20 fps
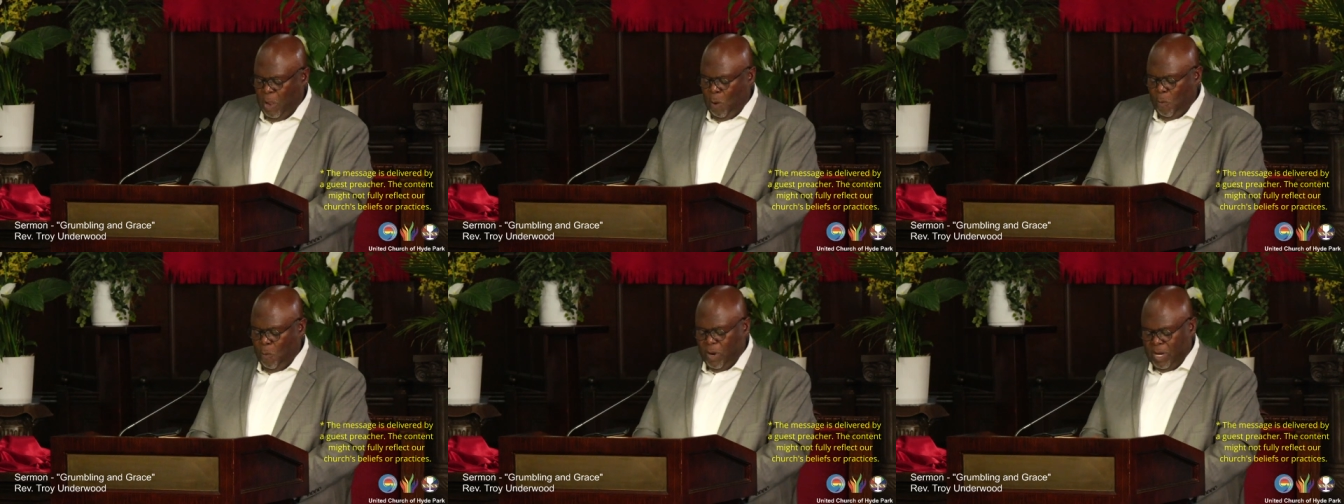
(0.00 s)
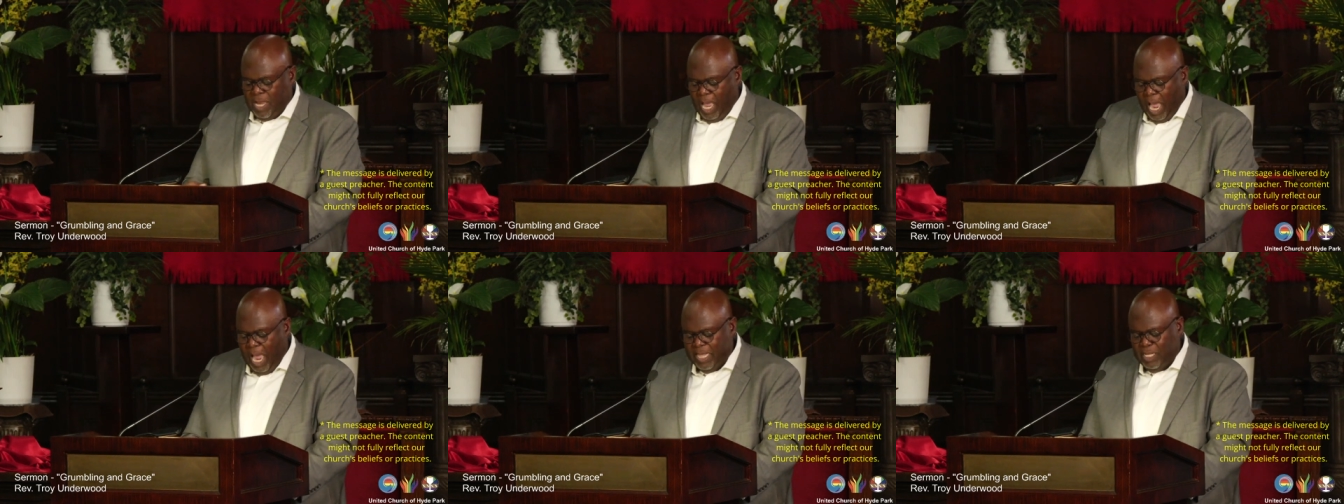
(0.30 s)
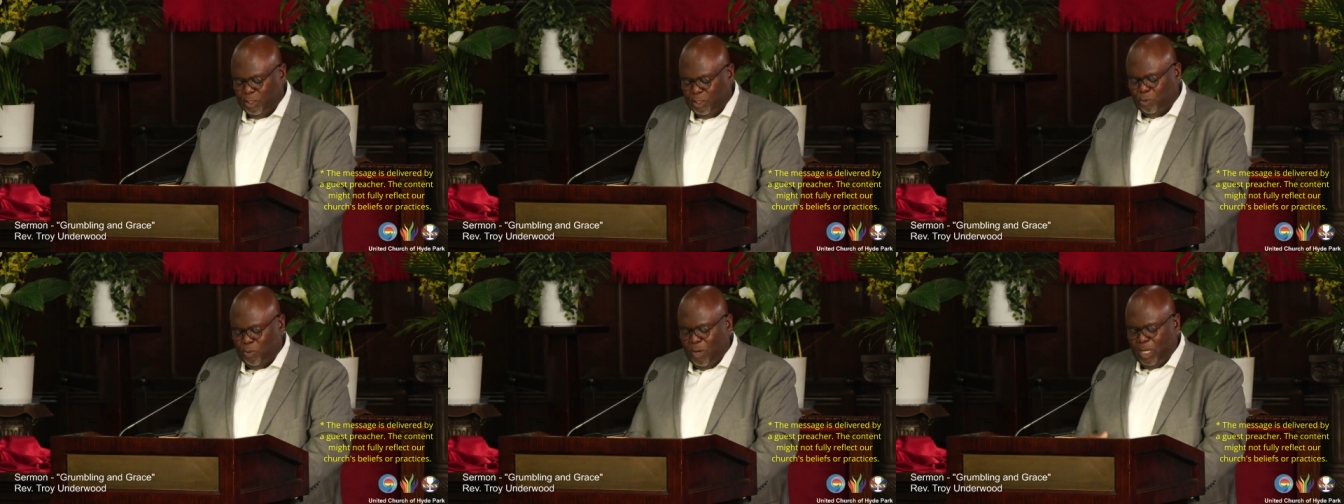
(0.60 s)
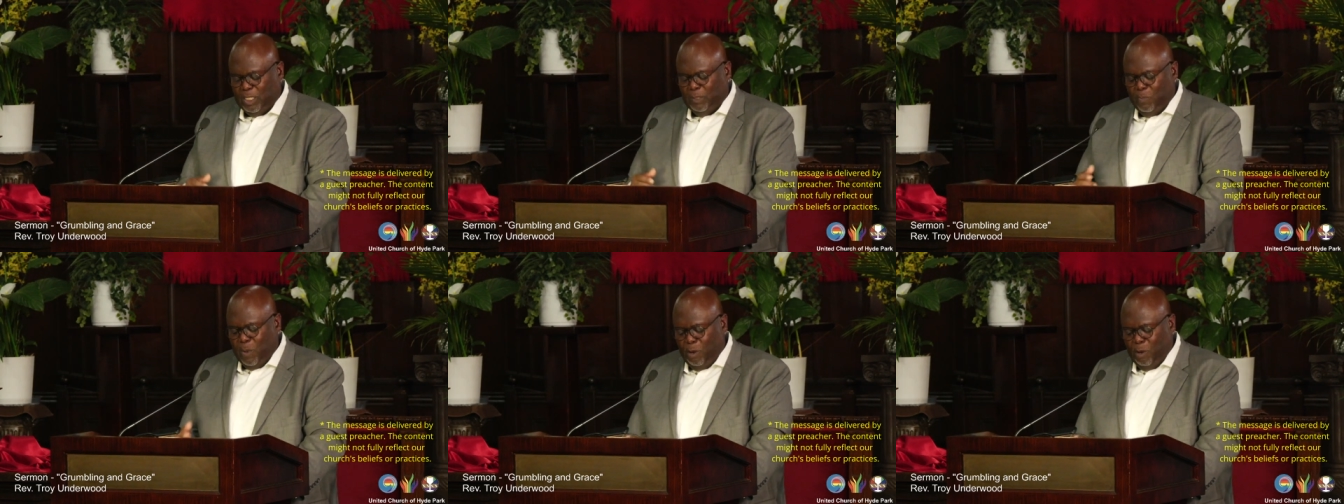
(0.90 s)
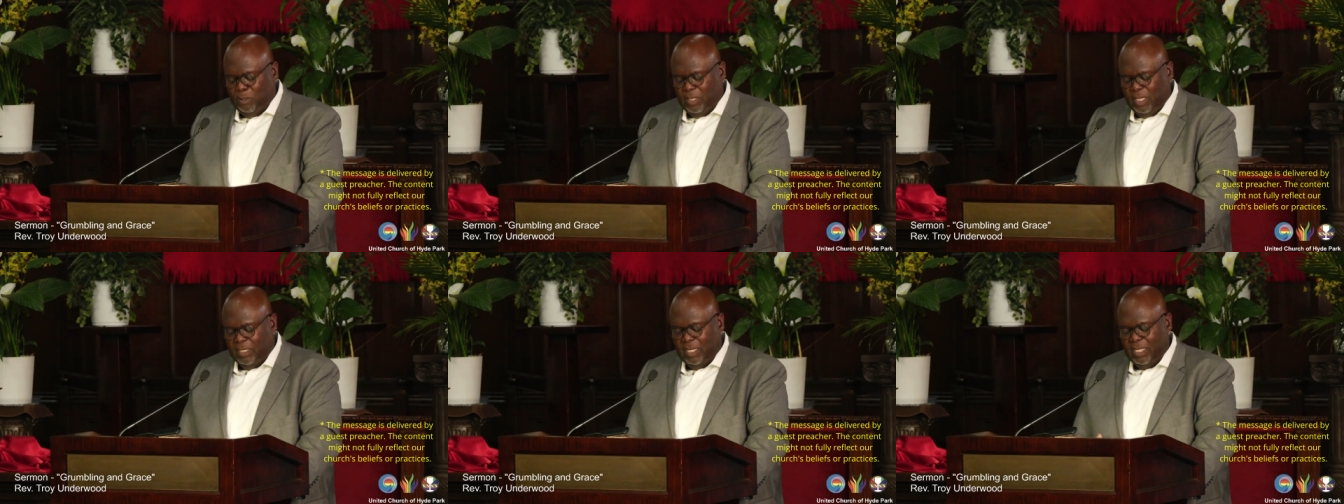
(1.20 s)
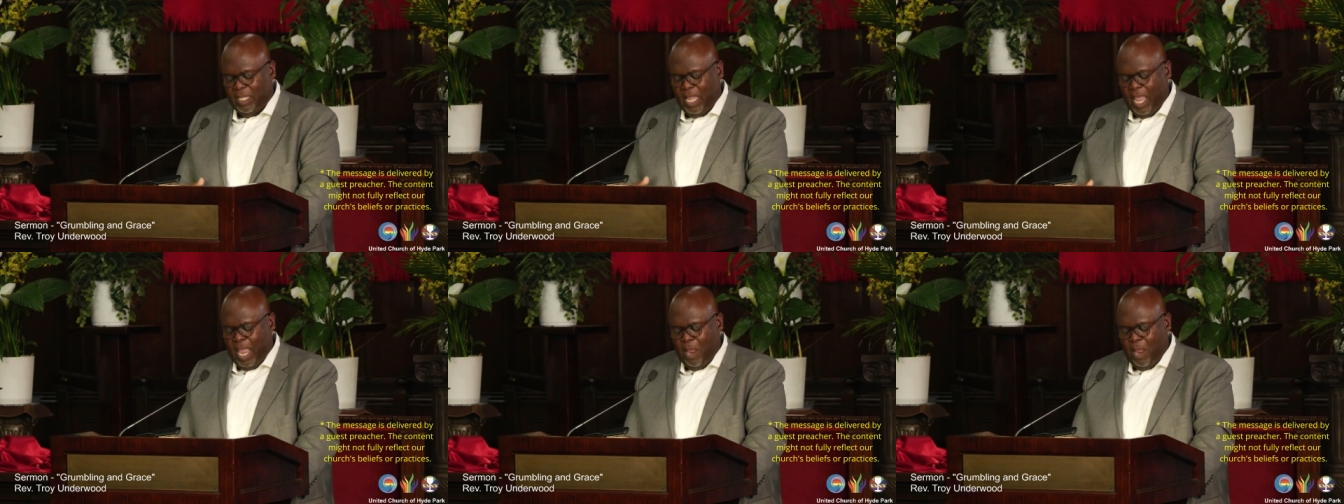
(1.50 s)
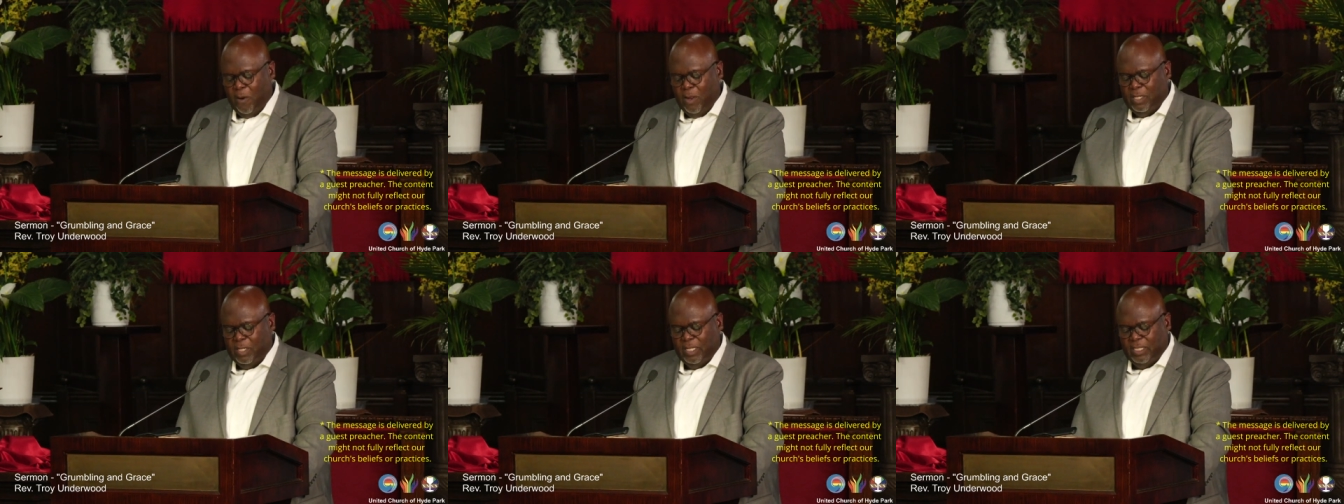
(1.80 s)
where God instructs Moses and
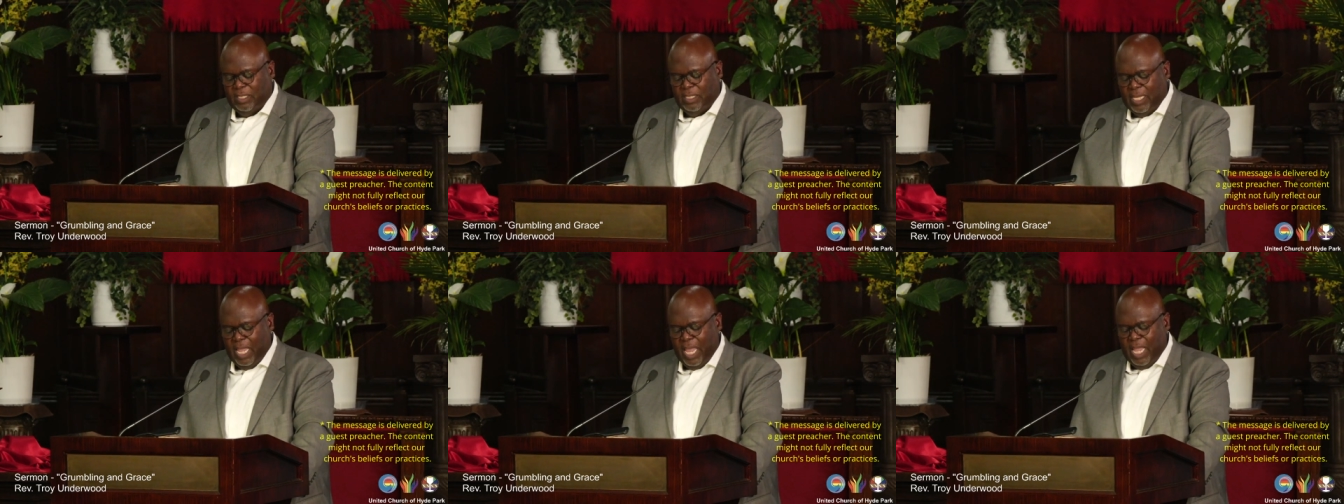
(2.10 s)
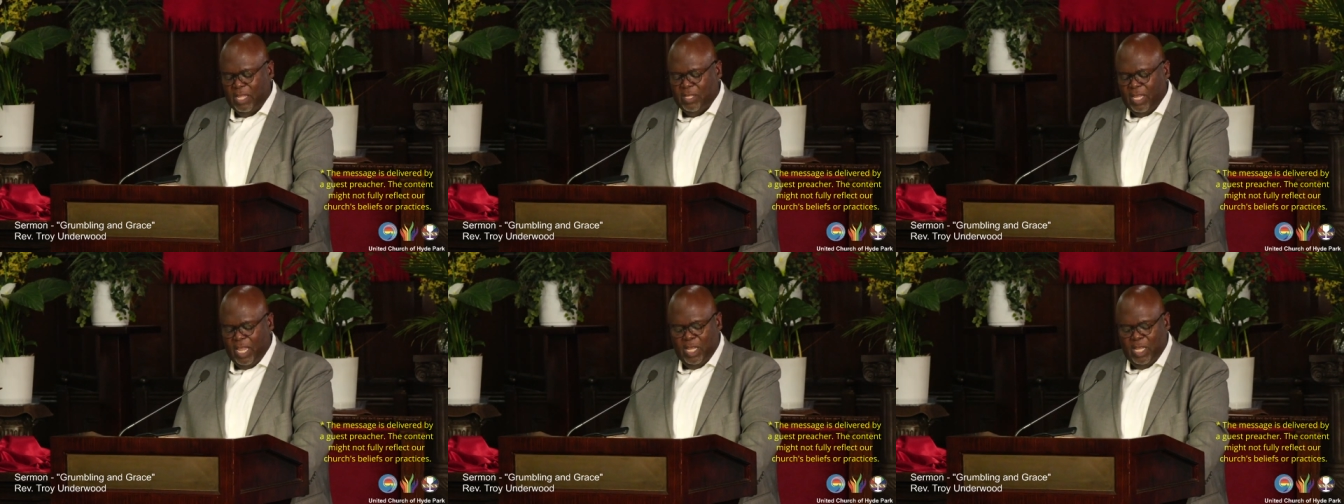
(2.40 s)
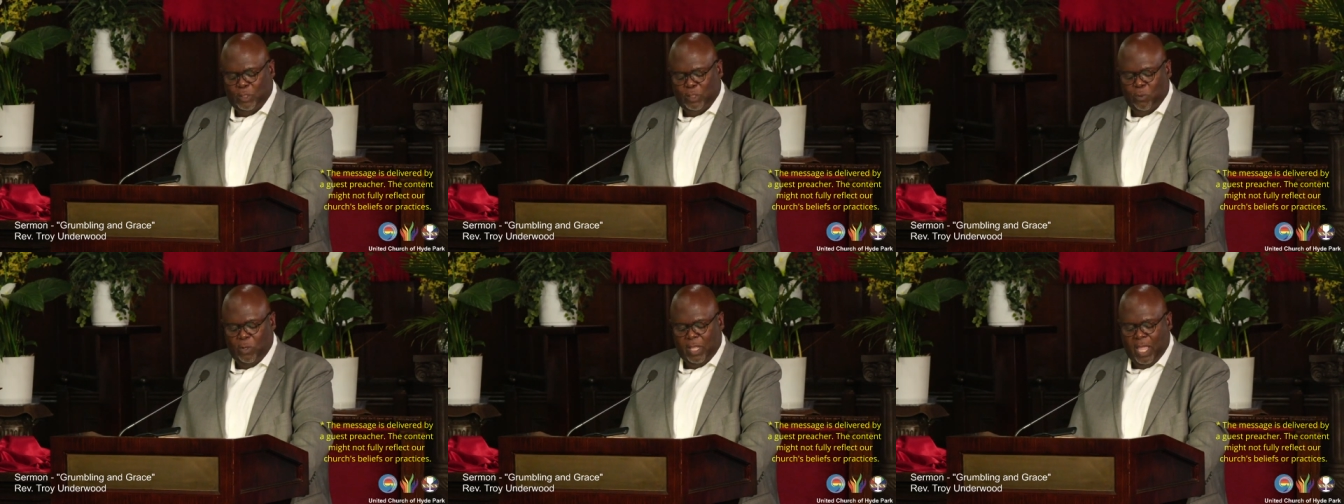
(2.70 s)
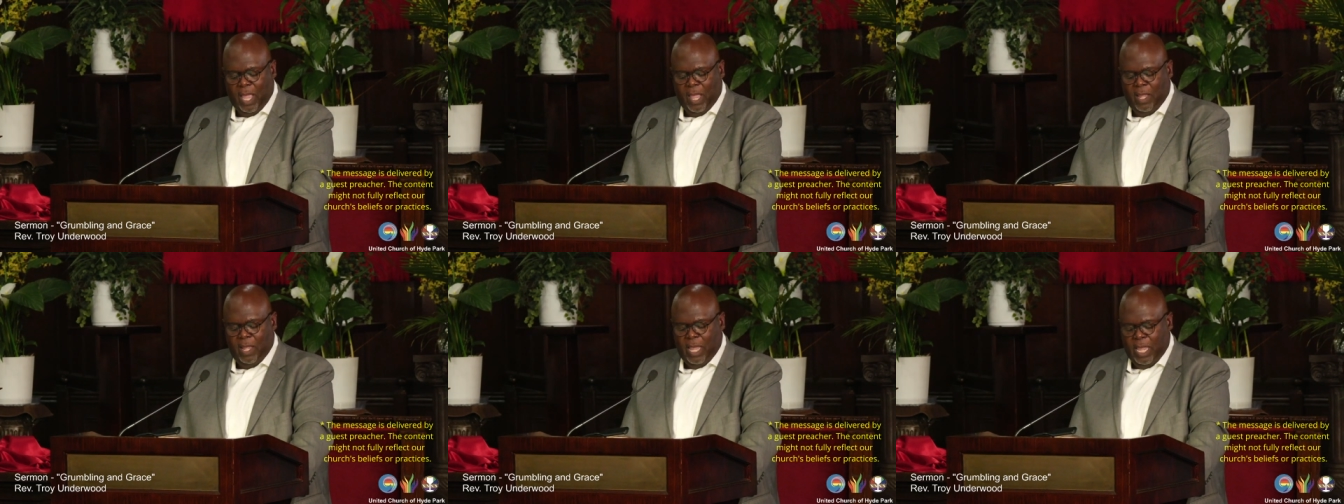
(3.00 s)
Aaron to say to Israel,